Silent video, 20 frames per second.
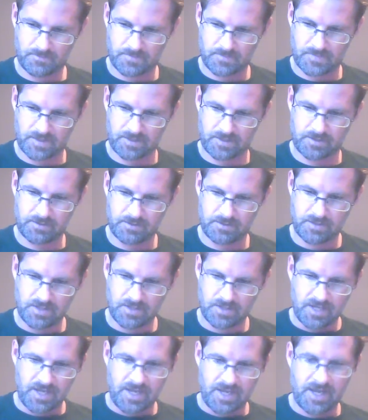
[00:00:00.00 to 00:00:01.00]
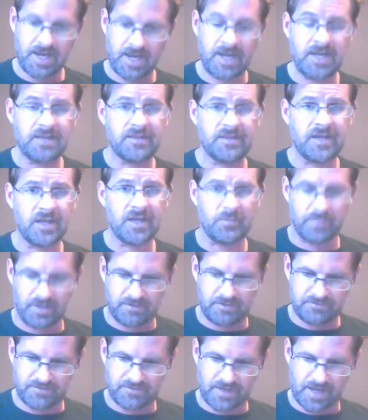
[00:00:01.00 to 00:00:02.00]
Okay, anything
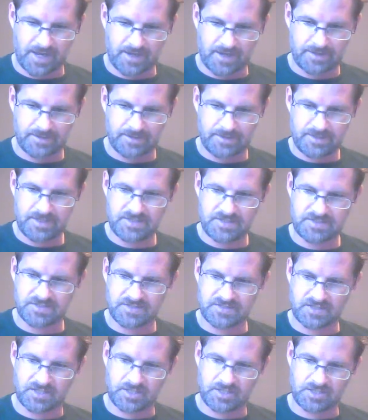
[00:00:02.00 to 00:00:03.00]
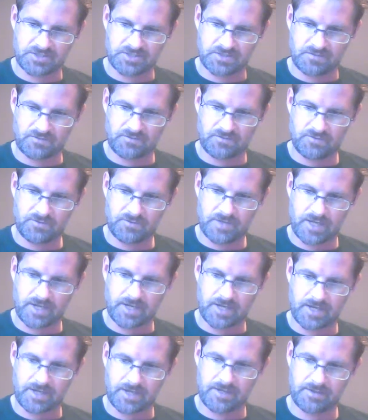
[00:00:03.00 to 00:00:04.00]
above that is its connection through
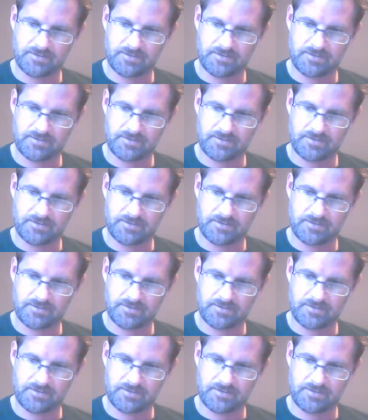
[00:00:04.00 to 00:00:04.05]
AI.